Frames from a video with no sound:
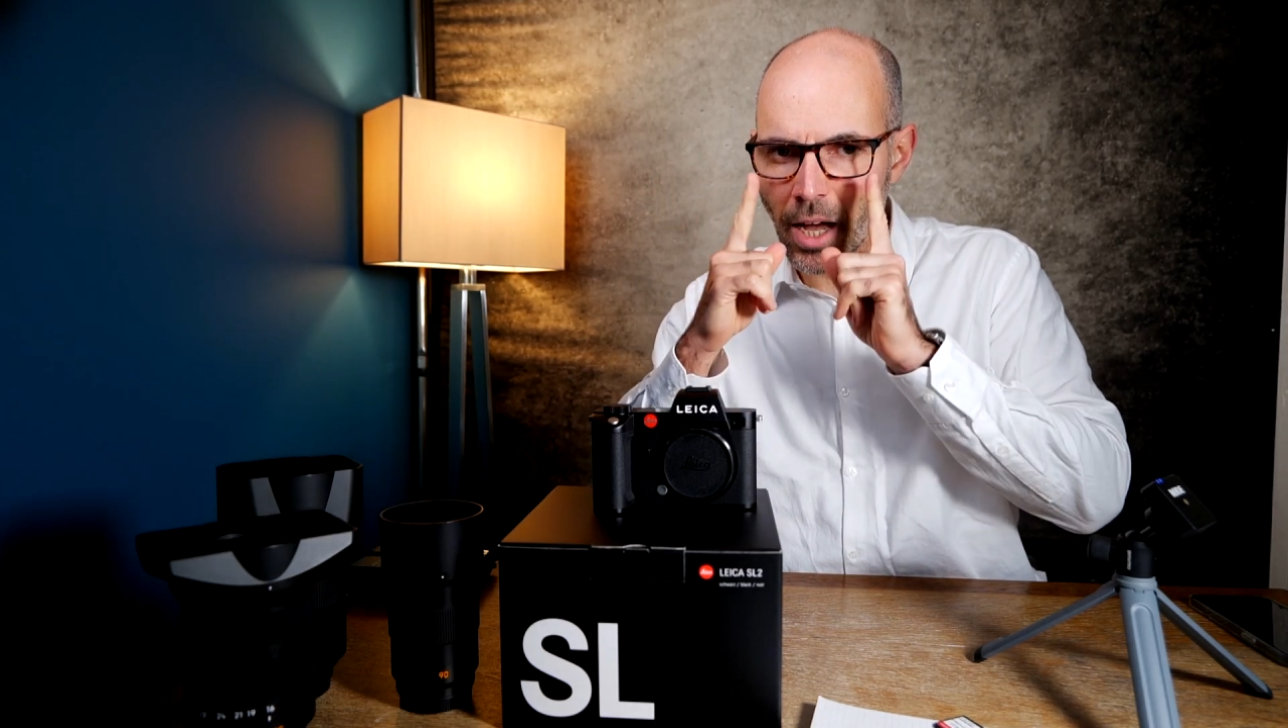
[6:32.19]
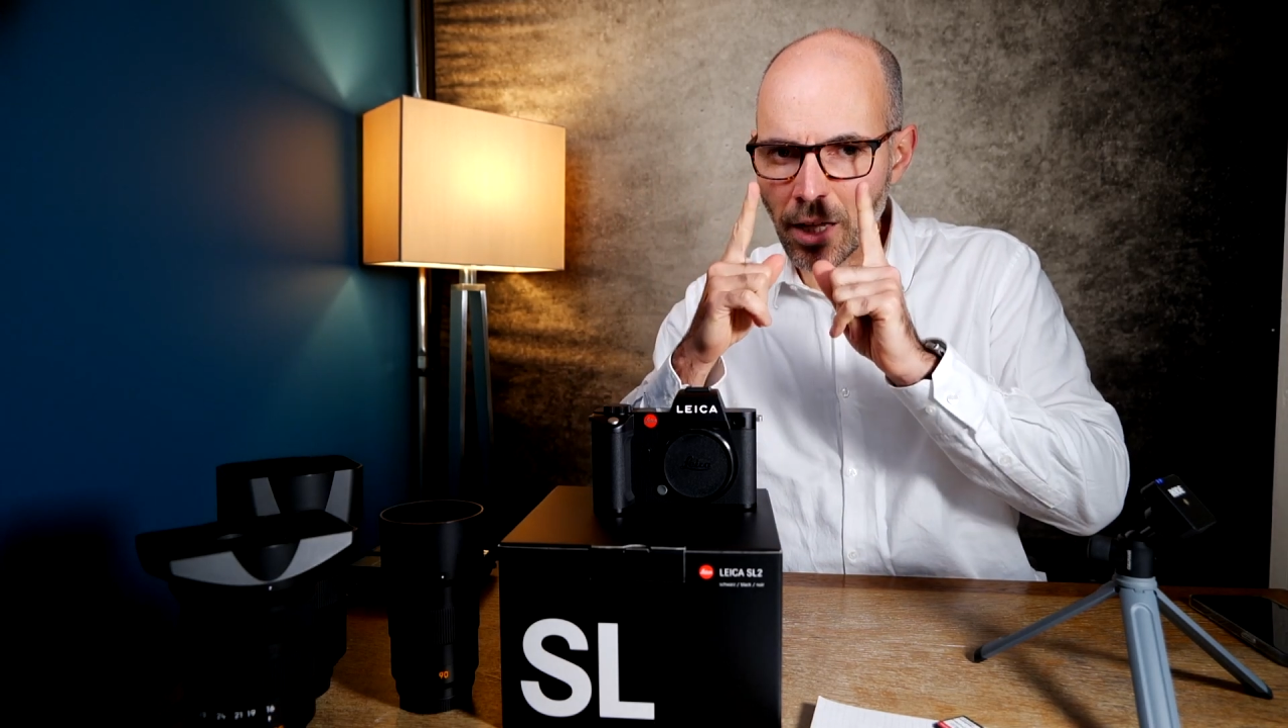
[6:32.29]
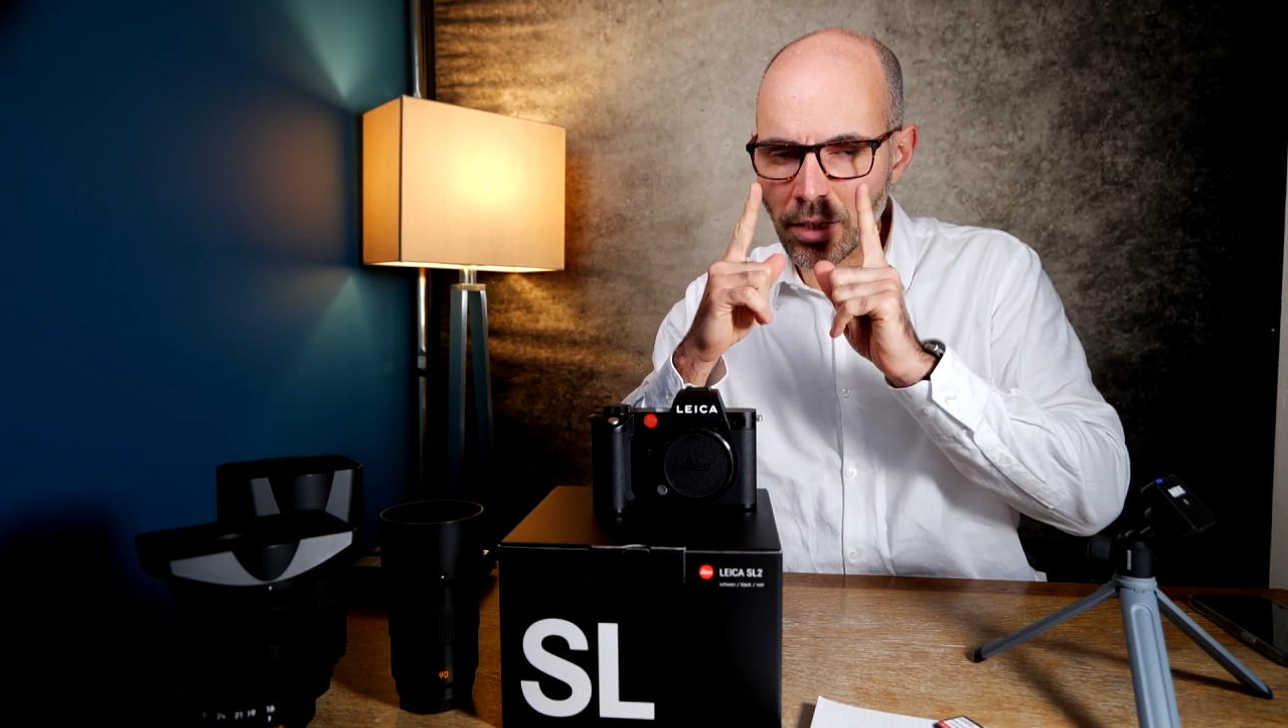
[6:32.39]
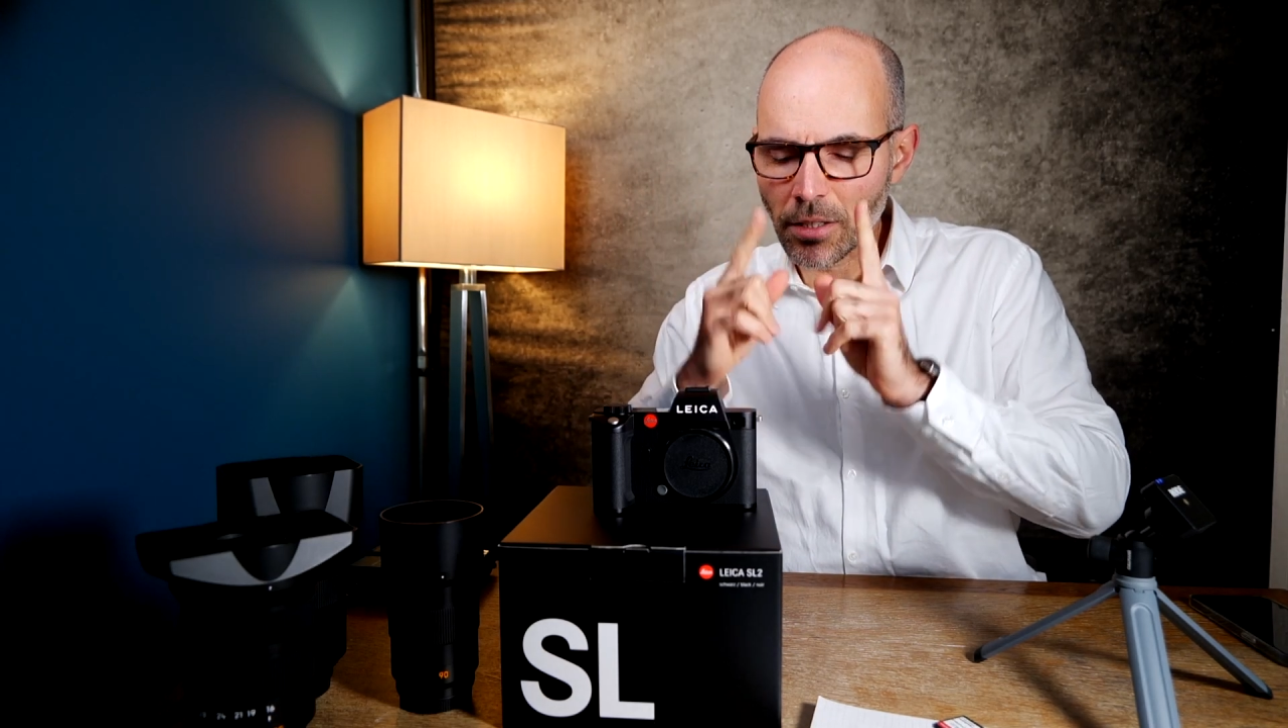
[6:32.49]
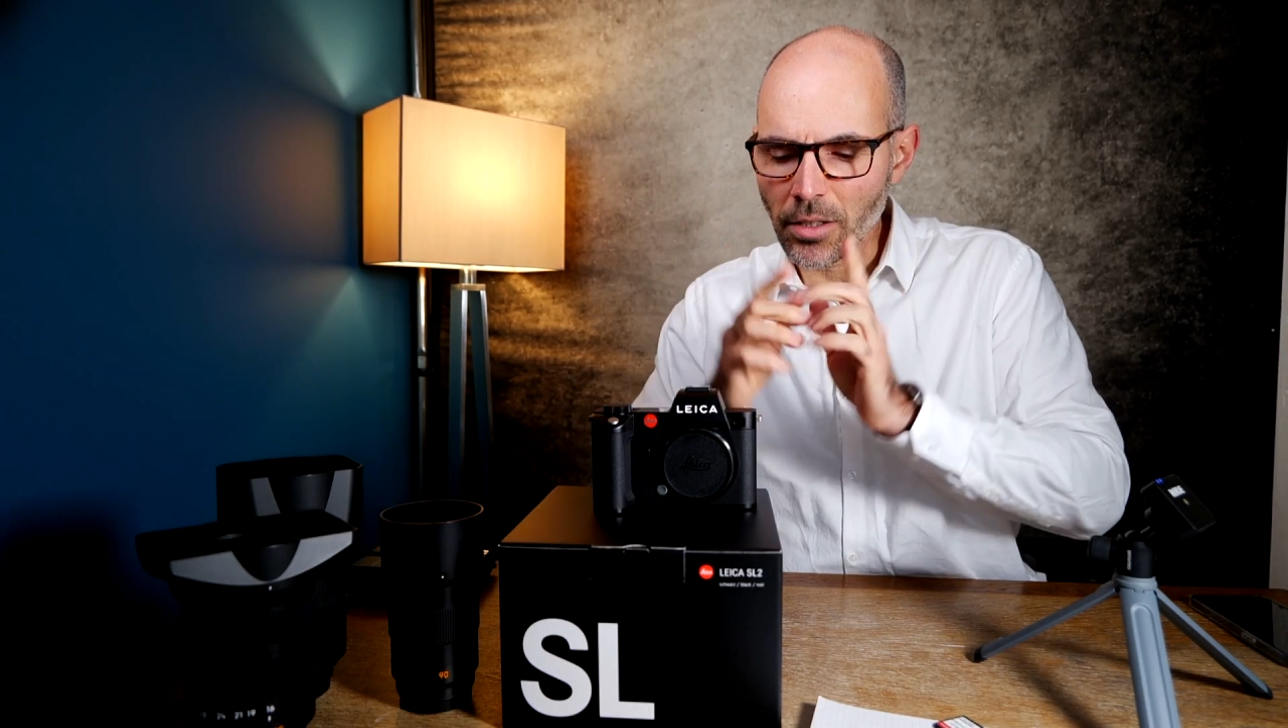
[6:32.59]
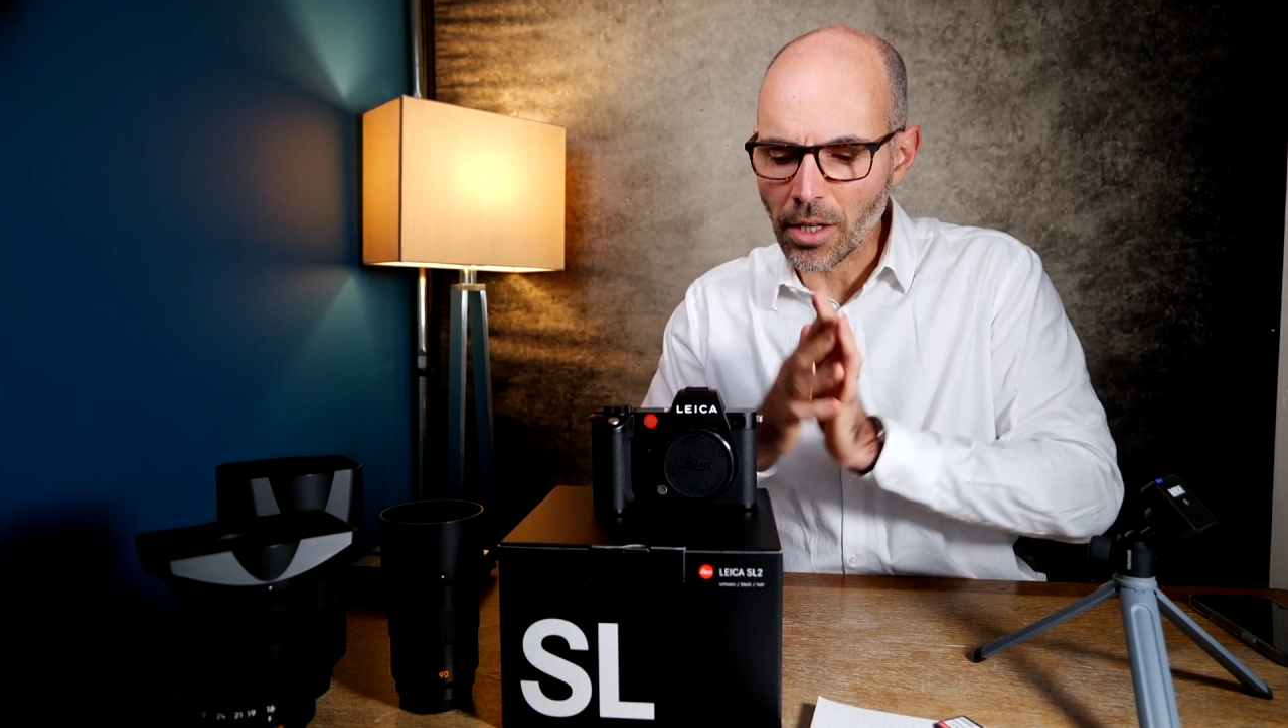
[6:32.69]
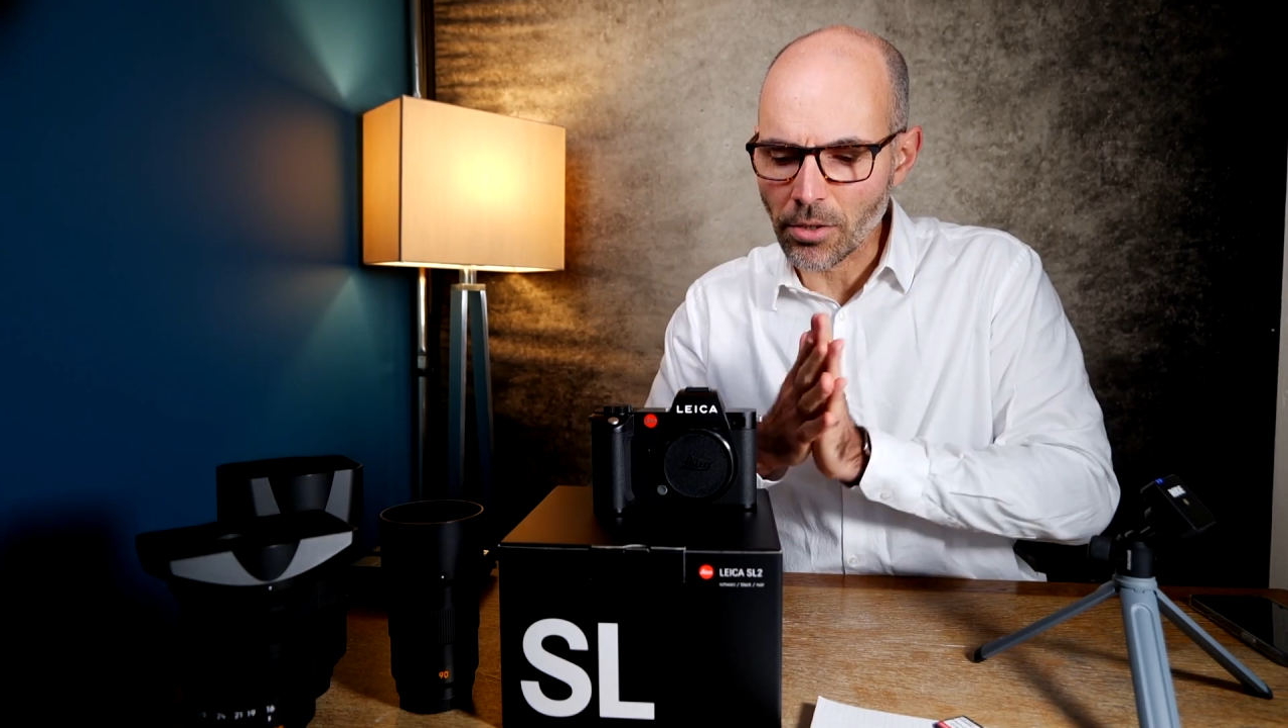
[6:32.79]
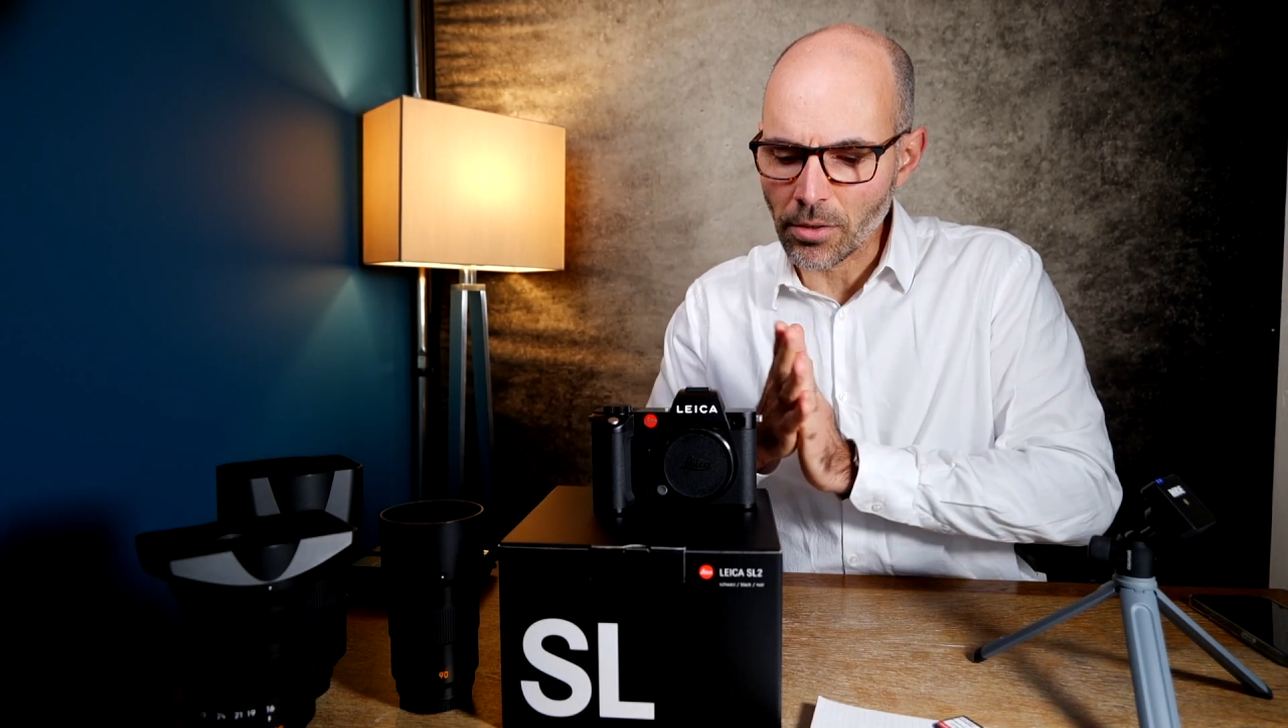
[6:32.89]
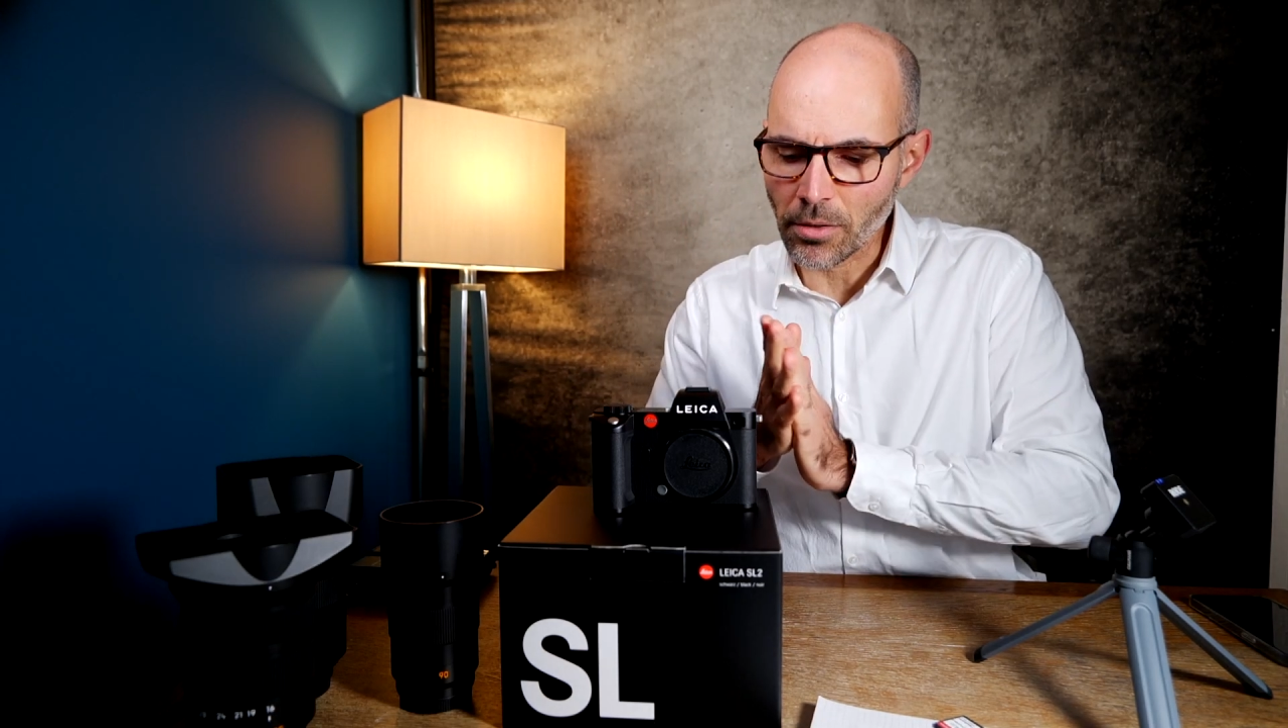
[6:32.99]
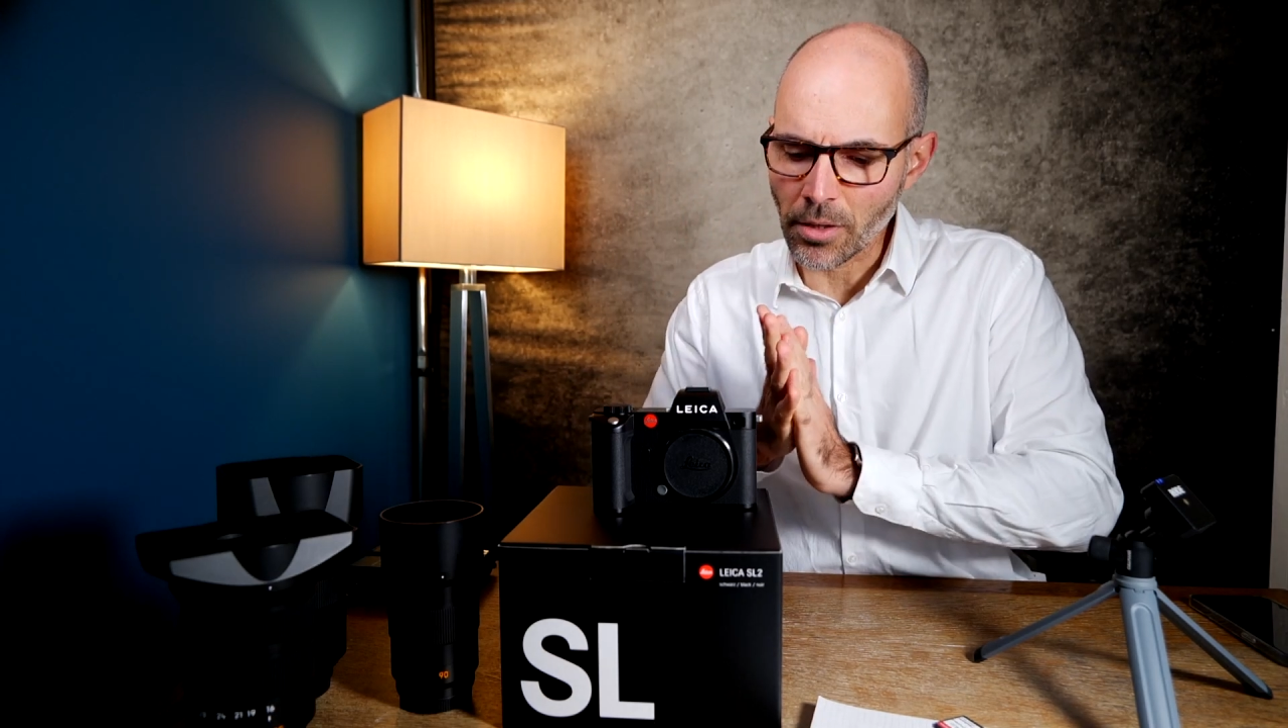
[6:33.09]
eye
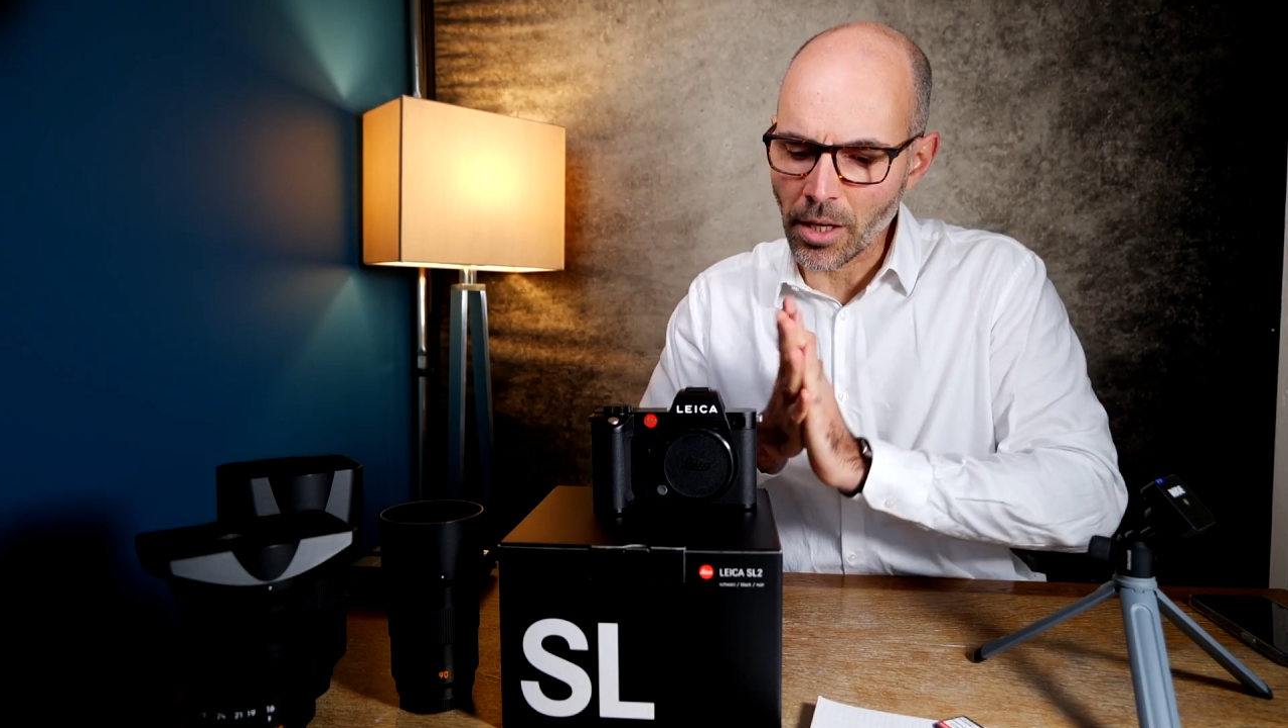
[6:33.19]
detection.